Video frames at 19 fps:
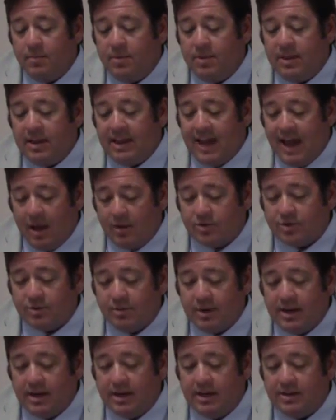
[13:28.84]
the the council
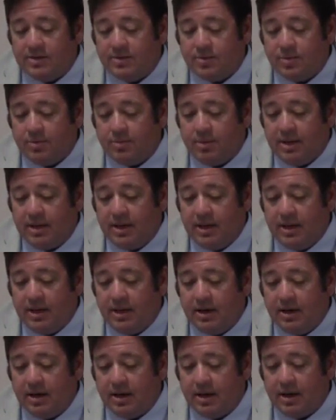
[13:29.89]
meetings would
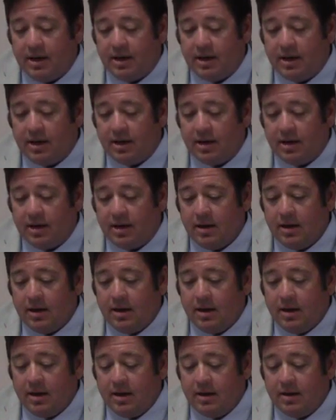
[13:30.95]
be uh,
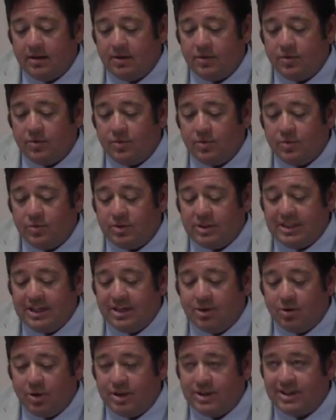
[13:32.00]
uh,
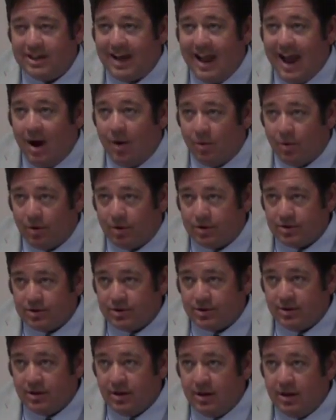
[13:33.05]
decrease in hours
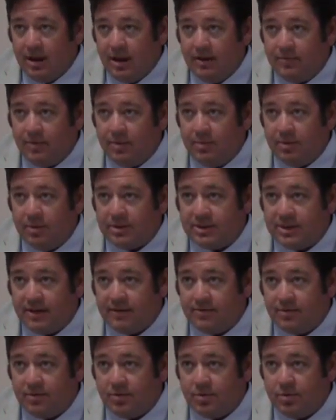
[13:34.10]
if we put stuff
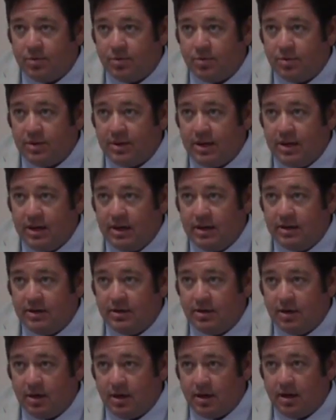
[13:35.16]
through the
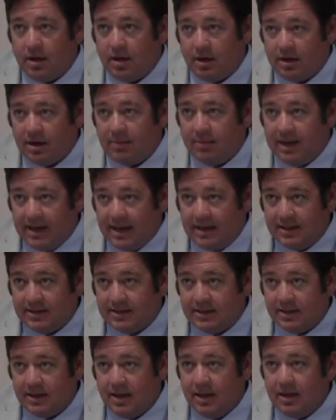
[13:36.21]
uh, committees.
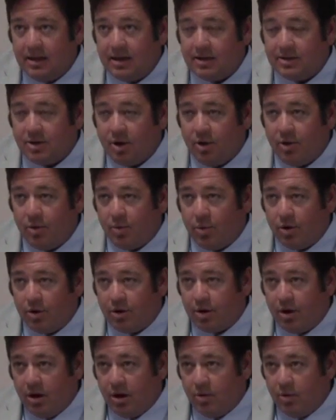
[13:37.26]
Absolutely. Because all the
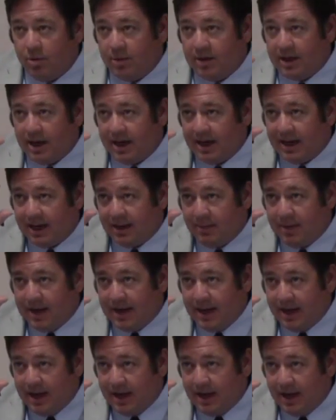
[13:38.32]
work would be done in
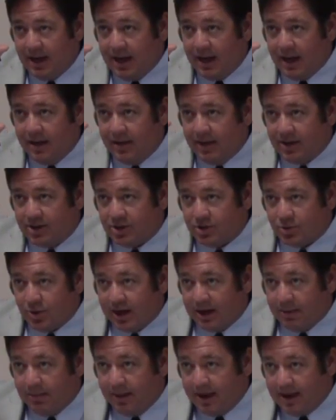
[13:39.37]
committee and then just
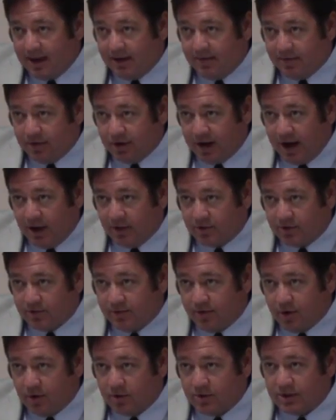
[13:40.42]
recommended for council
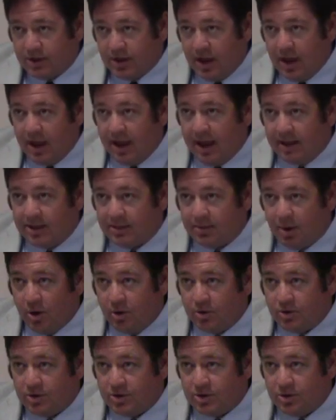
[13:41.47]
votes, as
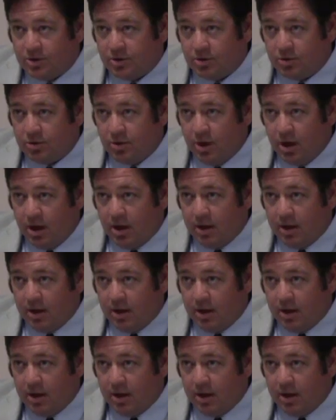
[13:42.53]
opposed to